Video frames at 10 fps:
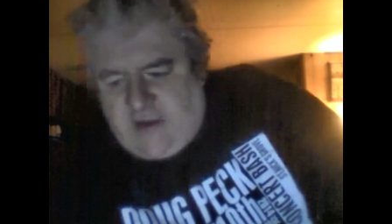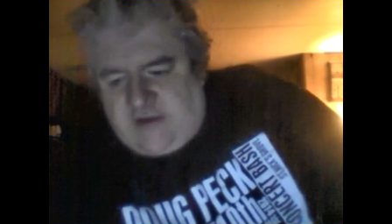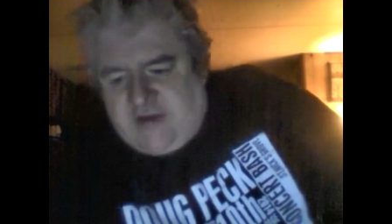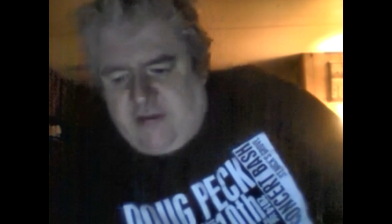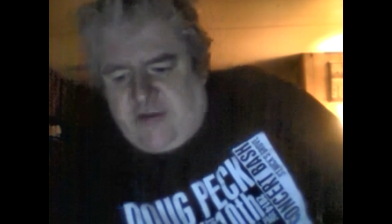around
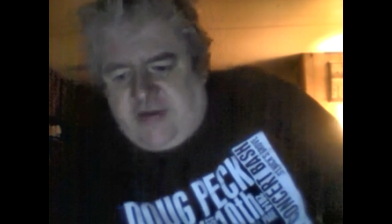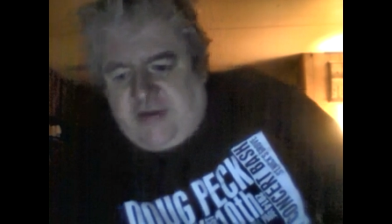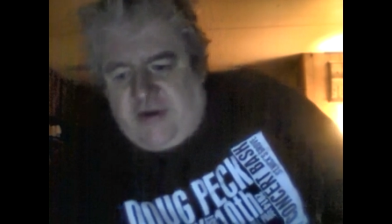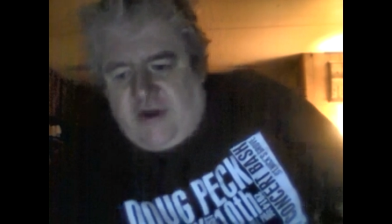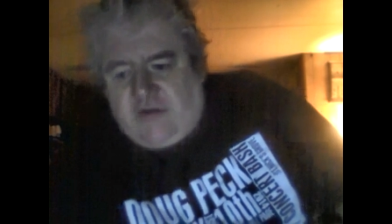a
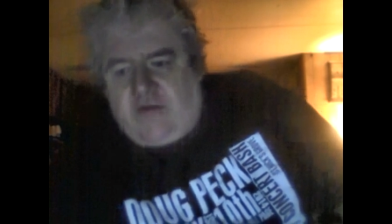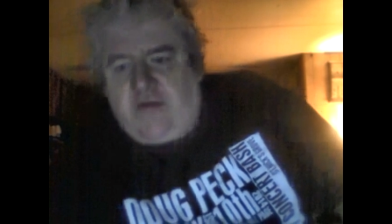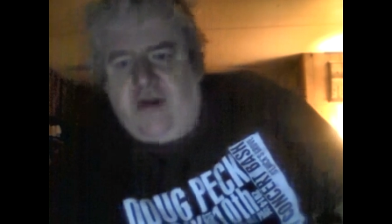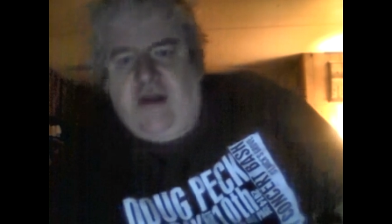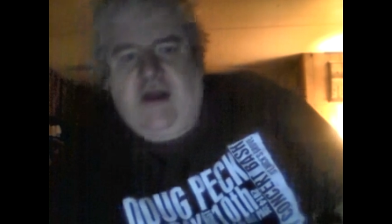sympathy card
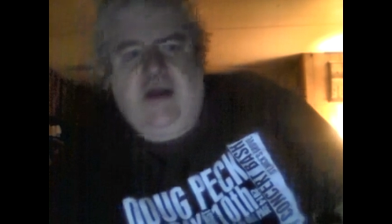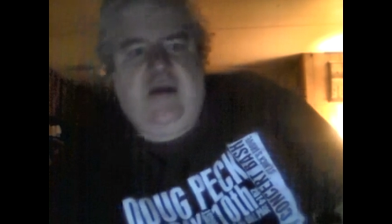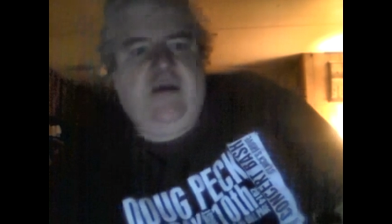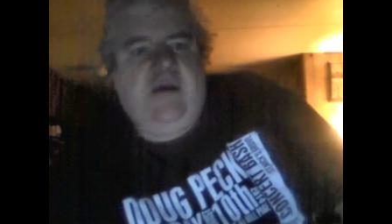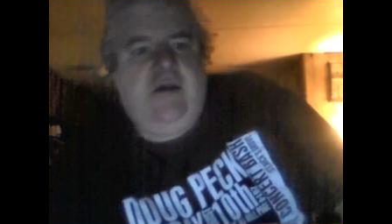with only
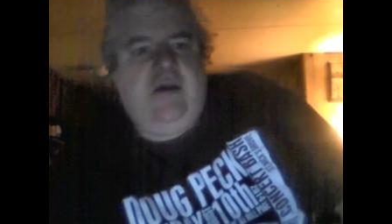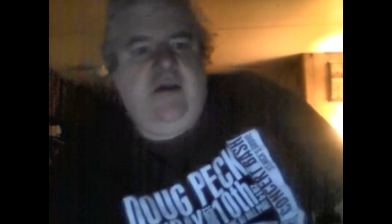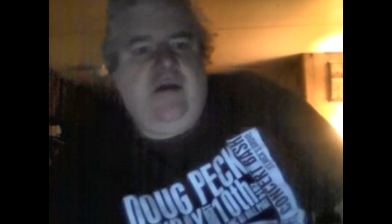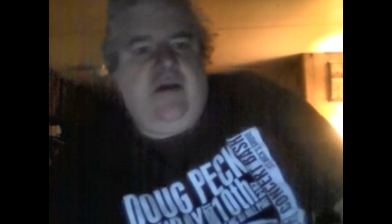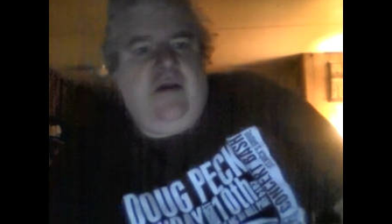like
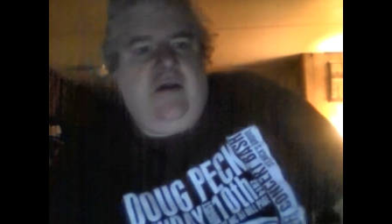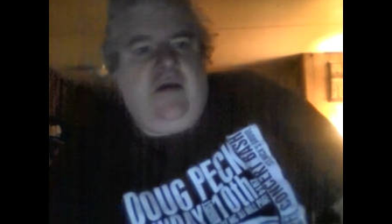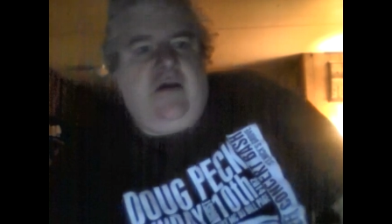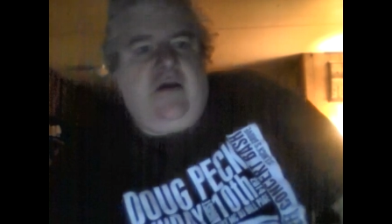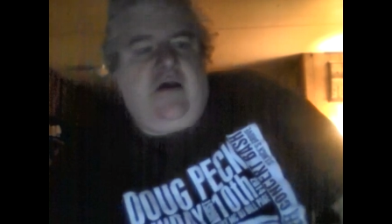
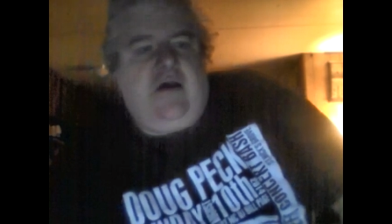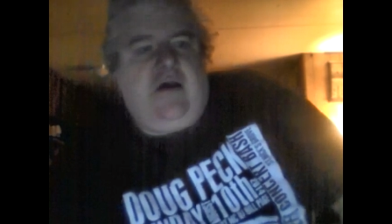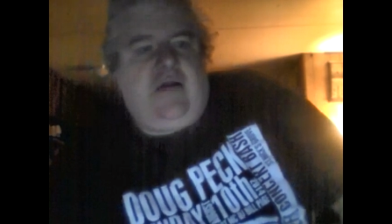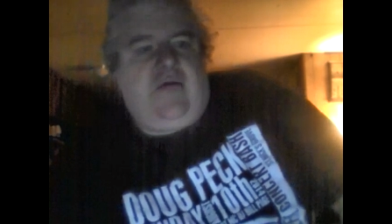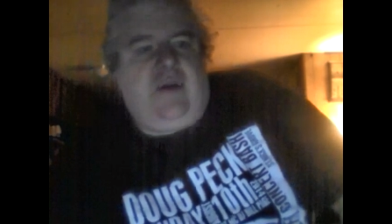
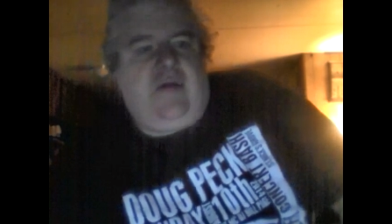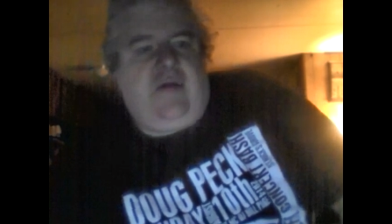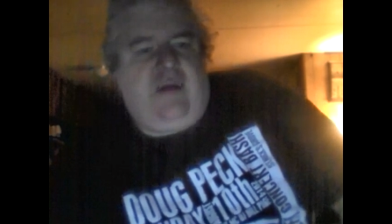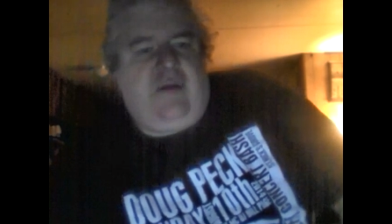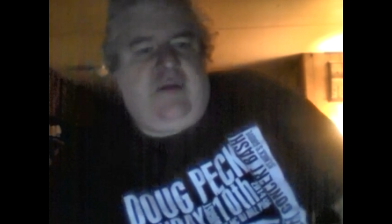uh,
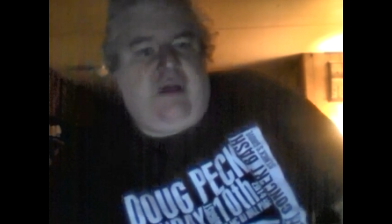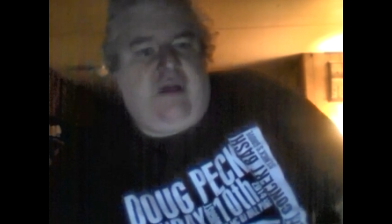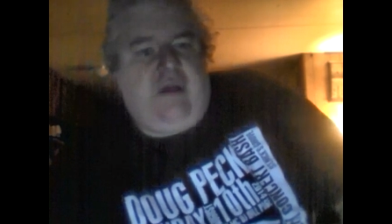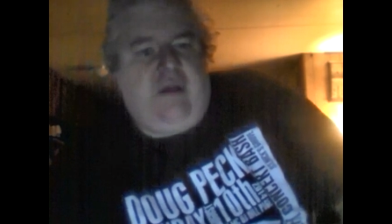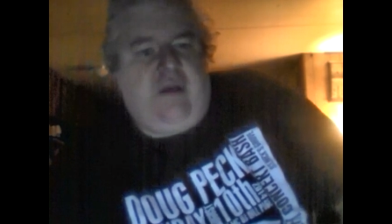25% of
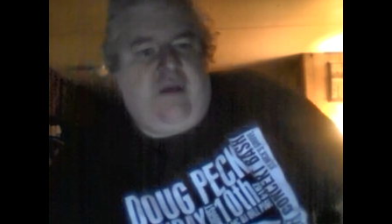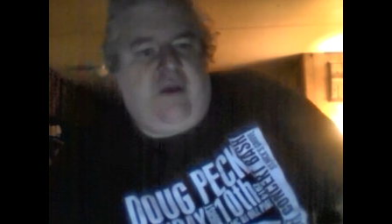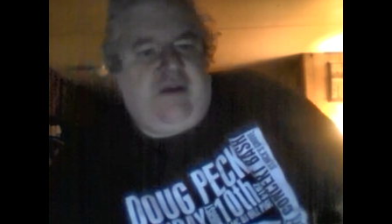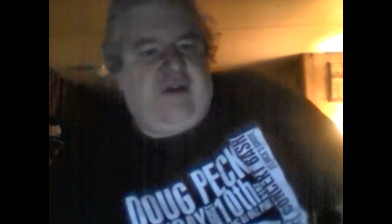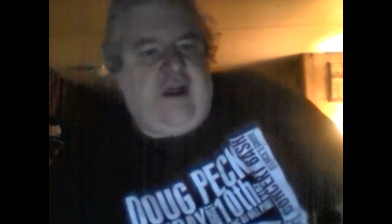the people at
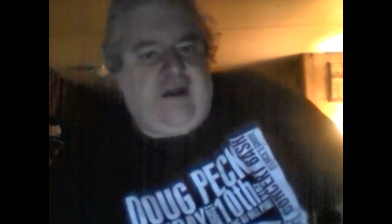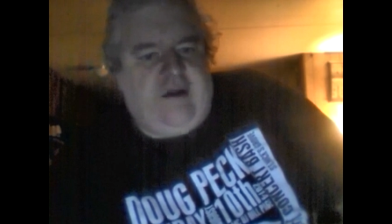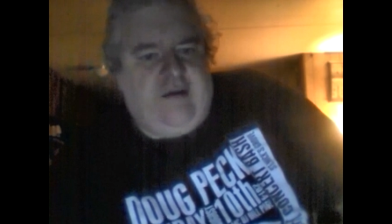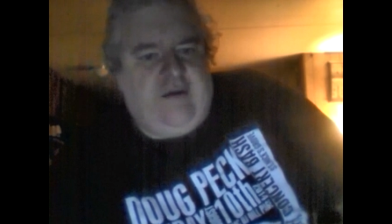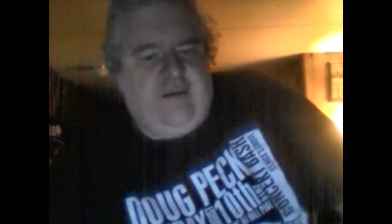work
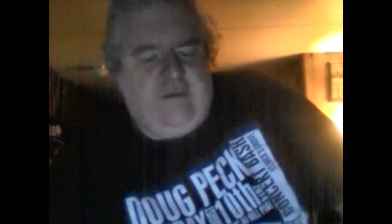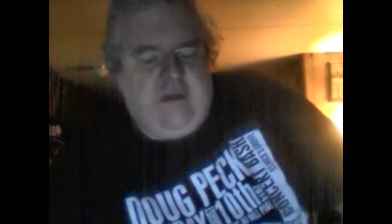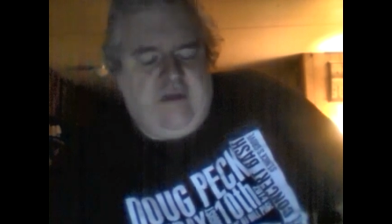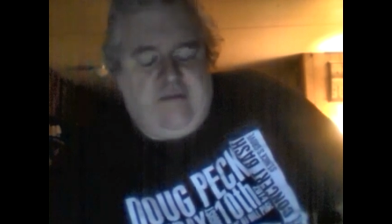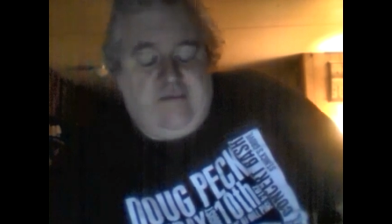signed.
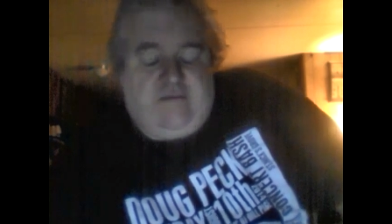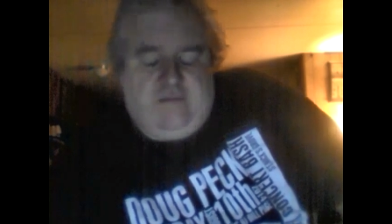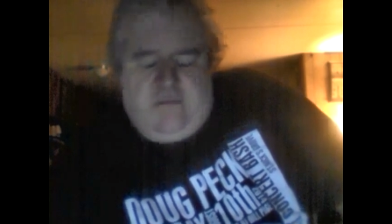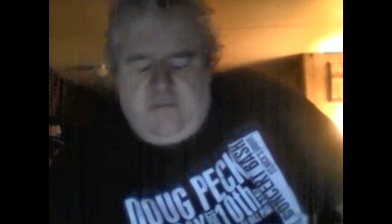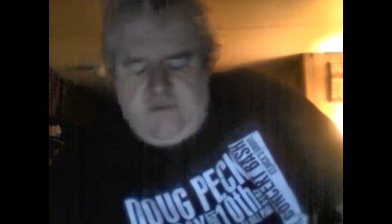But that's,
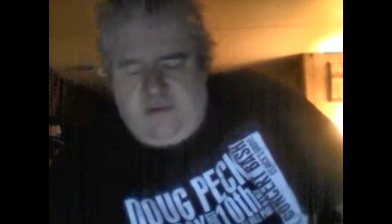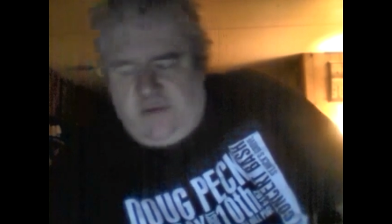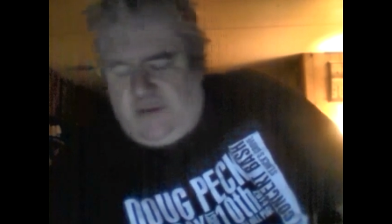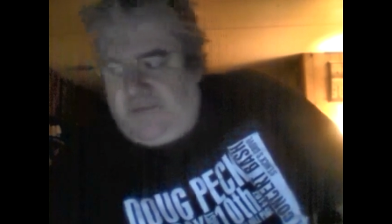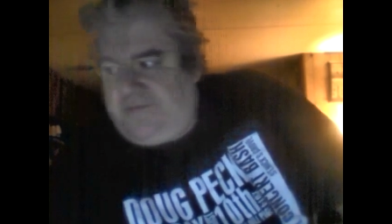
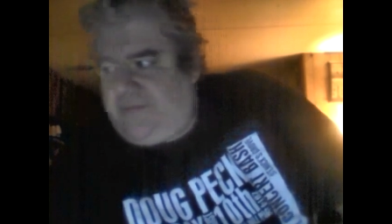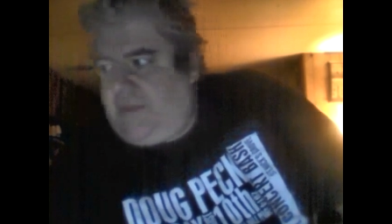oh well.